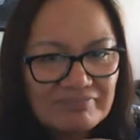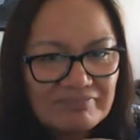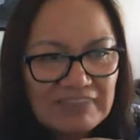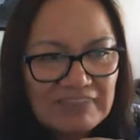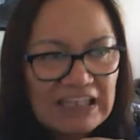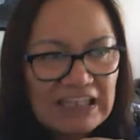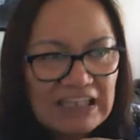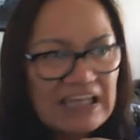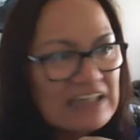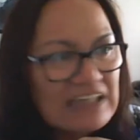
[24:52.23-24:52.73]

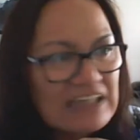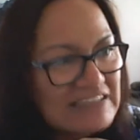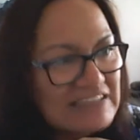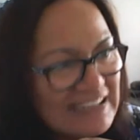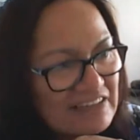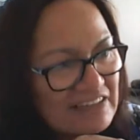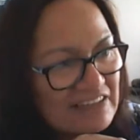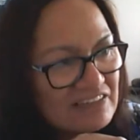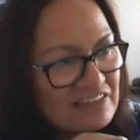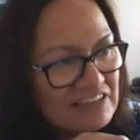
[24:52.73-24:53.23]
Now,
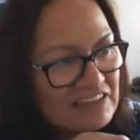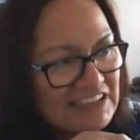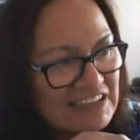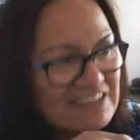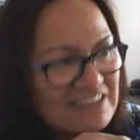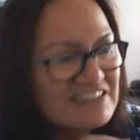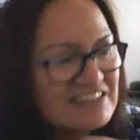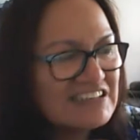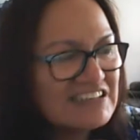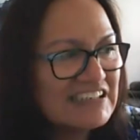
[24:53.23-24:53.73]
kids
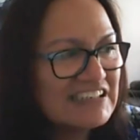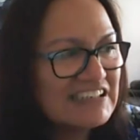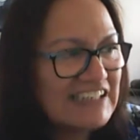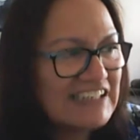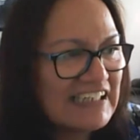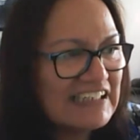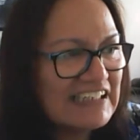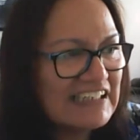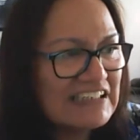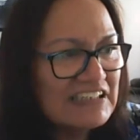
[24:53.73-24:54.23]

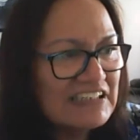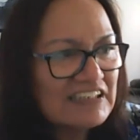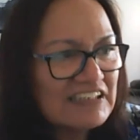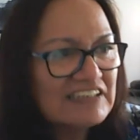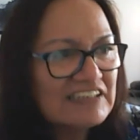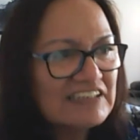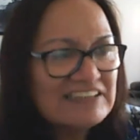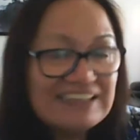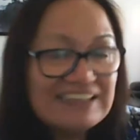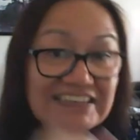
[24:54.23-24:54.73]
today,
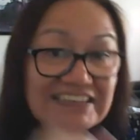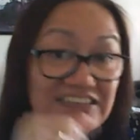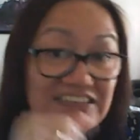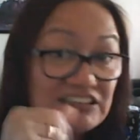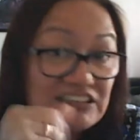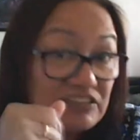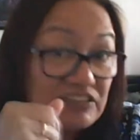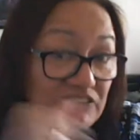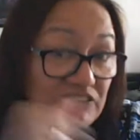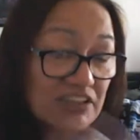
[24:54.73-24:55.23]
yes, you've
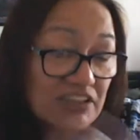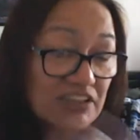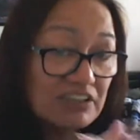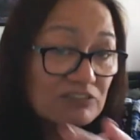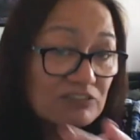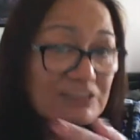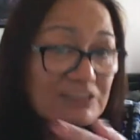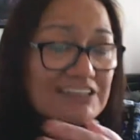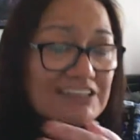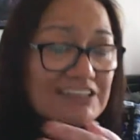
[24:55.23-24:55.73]
got the
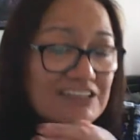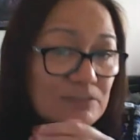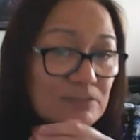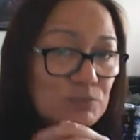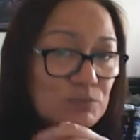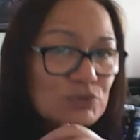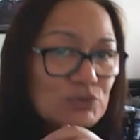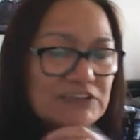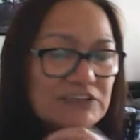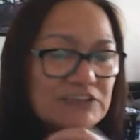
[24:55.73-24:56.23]
really
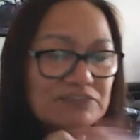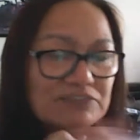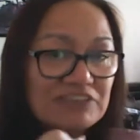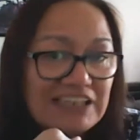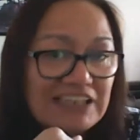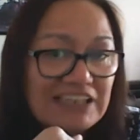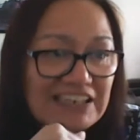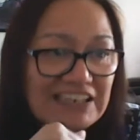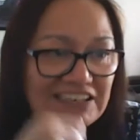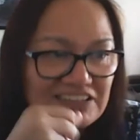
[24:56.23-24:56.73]
sporty
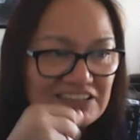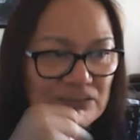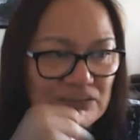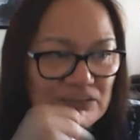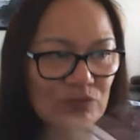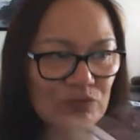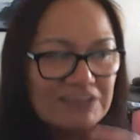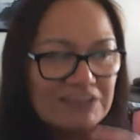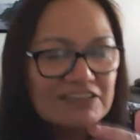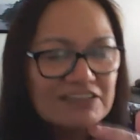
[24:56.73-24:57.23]
fanatics, the ones
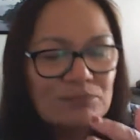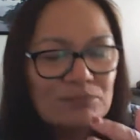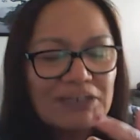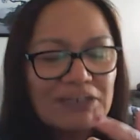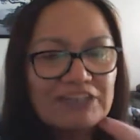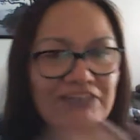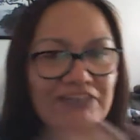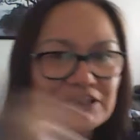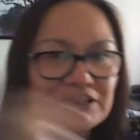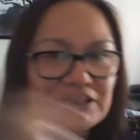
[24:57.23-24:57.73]
that play
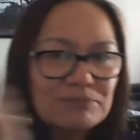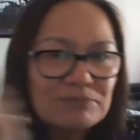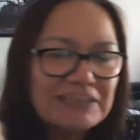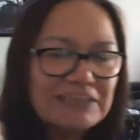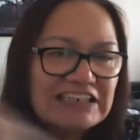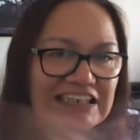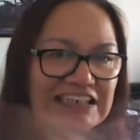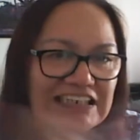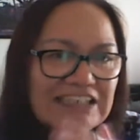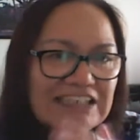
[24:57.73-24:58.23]
rugby,
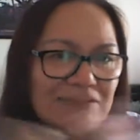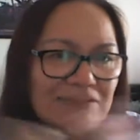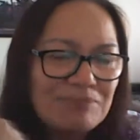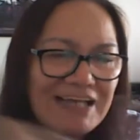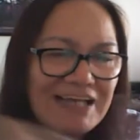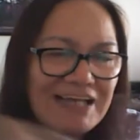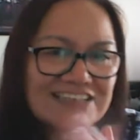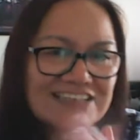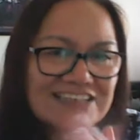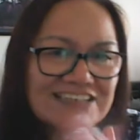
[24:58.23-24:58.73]
league,
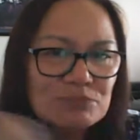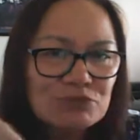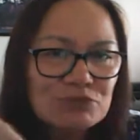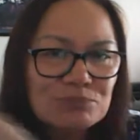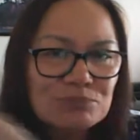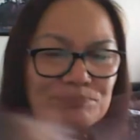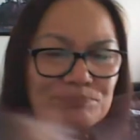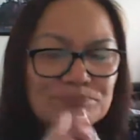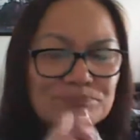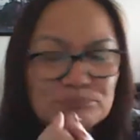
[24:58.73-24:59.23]
basketball,
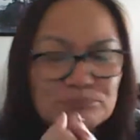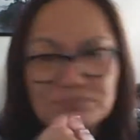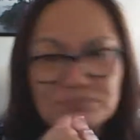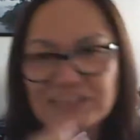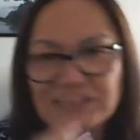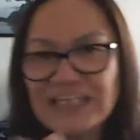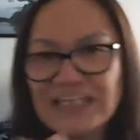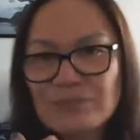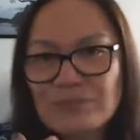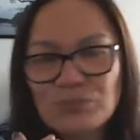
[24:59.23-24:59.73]

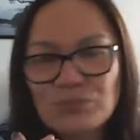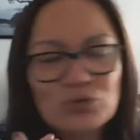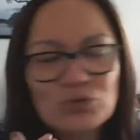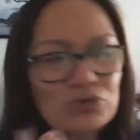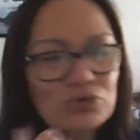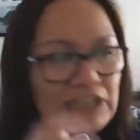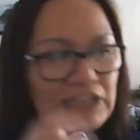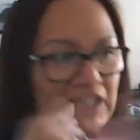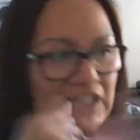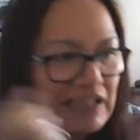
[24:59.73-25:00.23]
netball,
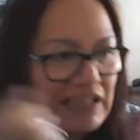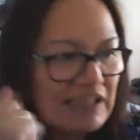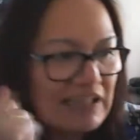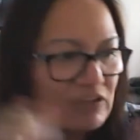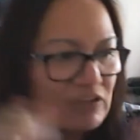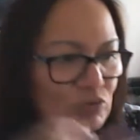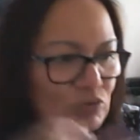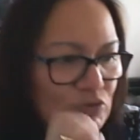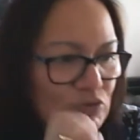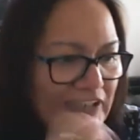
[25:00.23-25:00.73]
and all that.